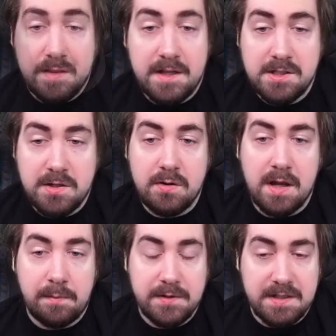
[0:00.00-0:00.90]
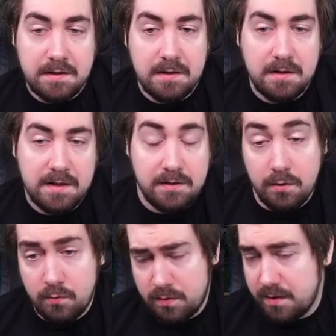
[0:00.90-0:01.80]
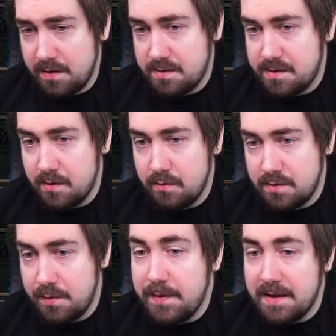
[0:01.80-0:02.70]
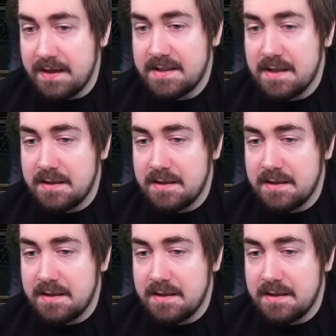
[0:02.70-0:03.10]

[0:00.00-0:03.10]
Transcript: There's no like particularly noteworthy zone to be like